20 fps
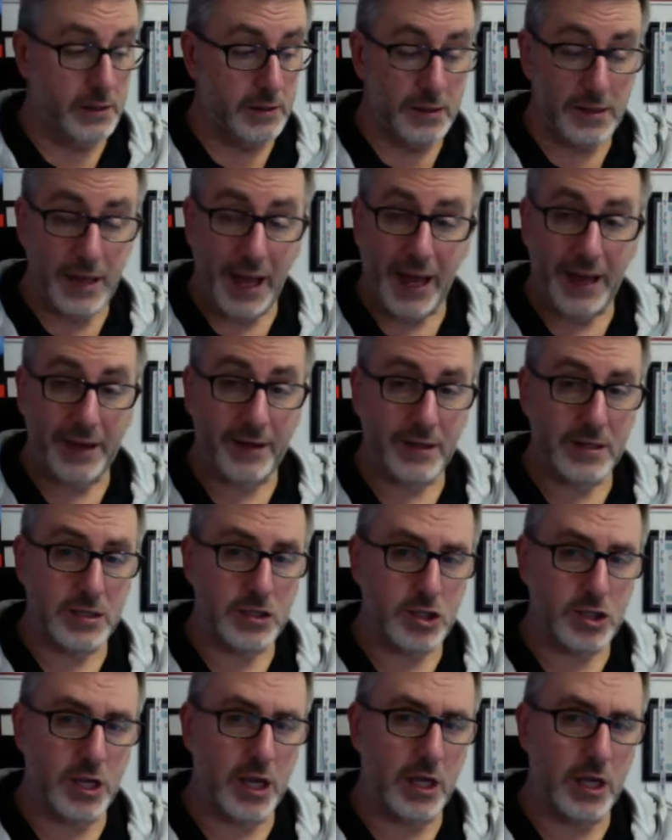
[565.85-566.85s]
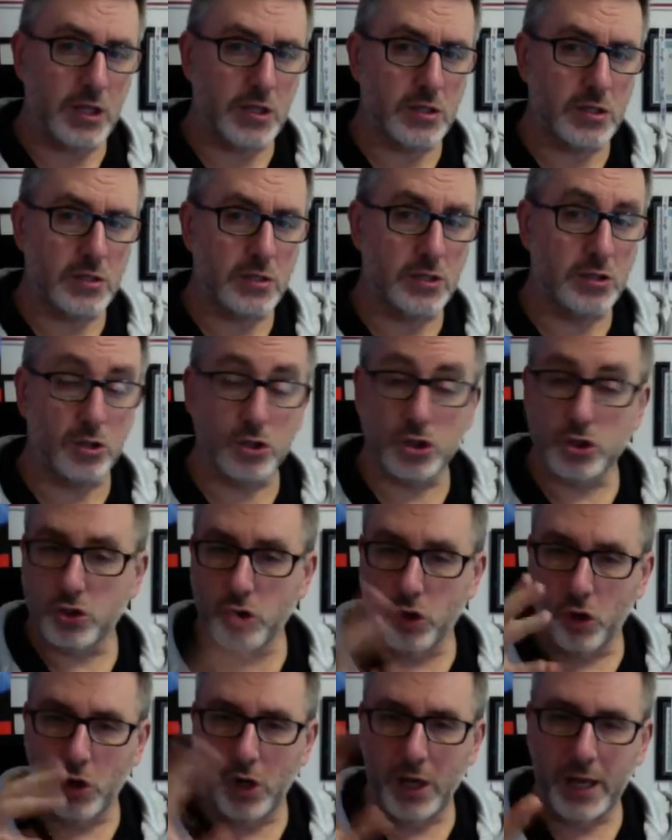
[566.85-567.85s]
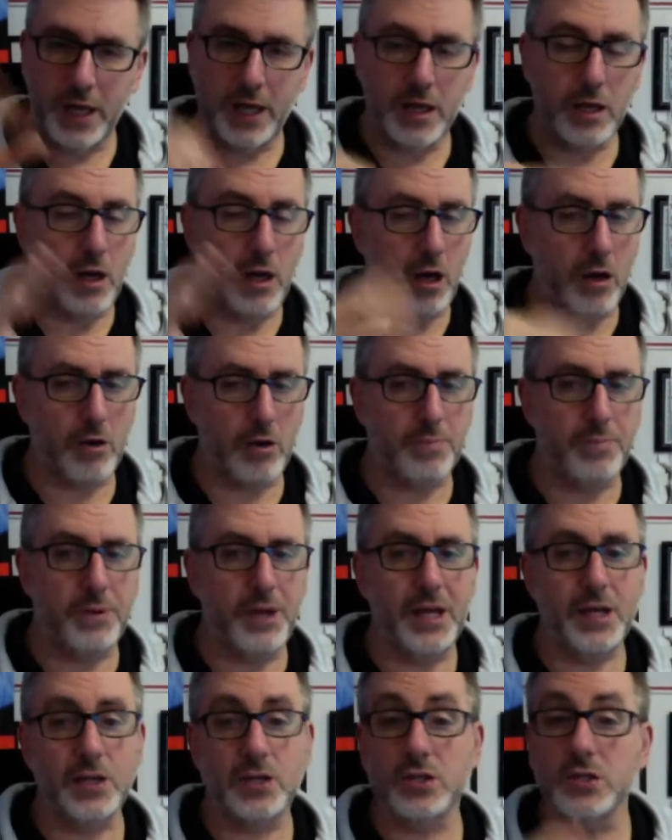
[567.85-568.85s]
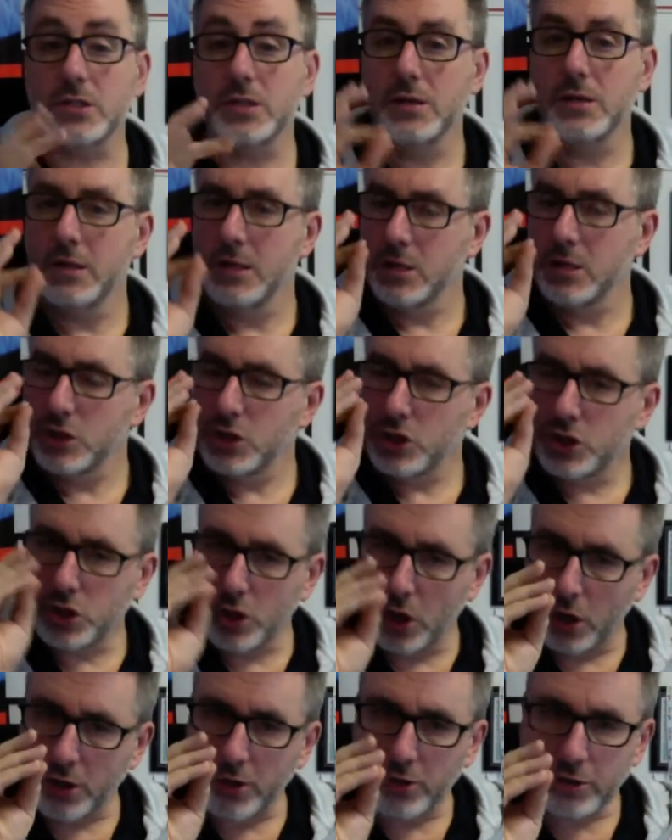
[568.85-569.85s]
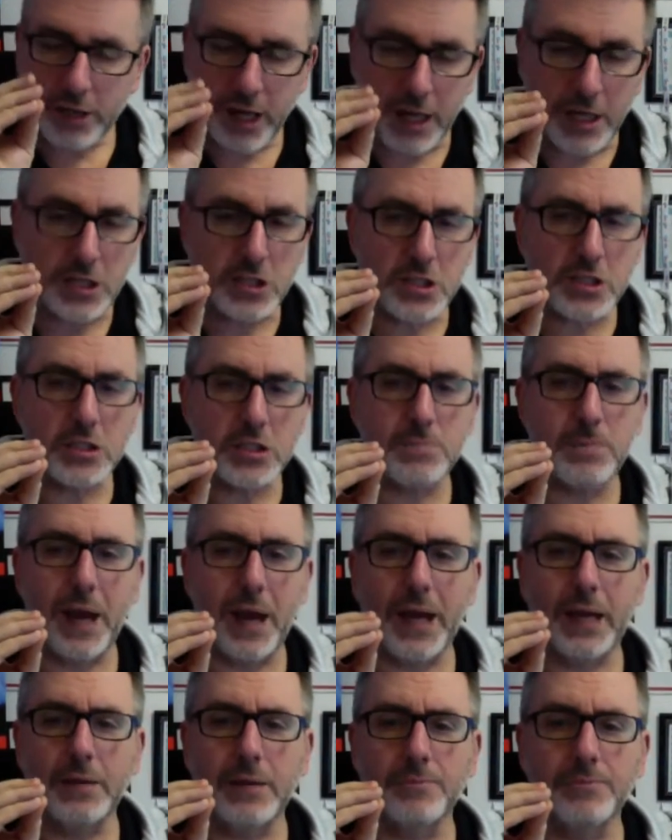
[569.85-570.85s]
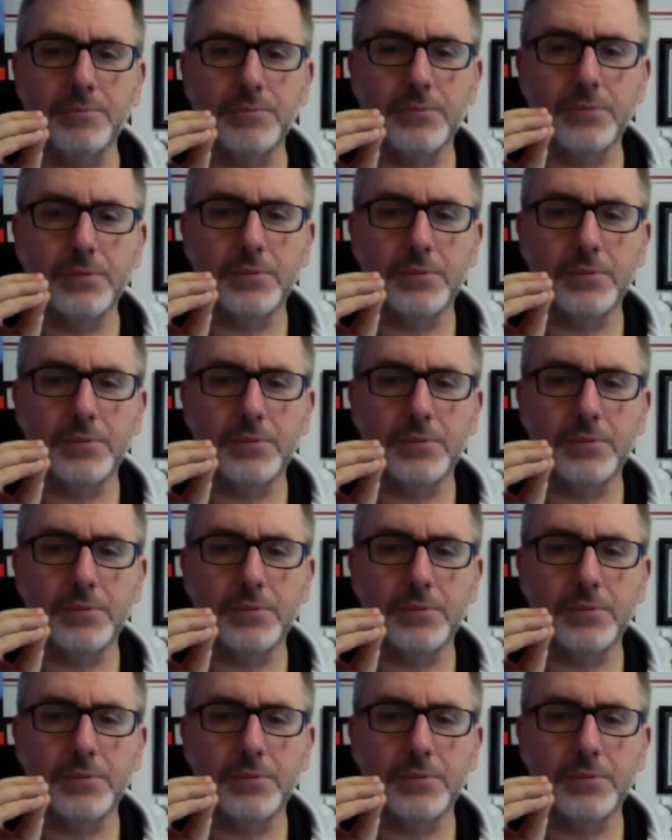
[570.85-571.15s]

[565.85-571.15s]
that has changed. So scrolling, longer pages, shorter attention span,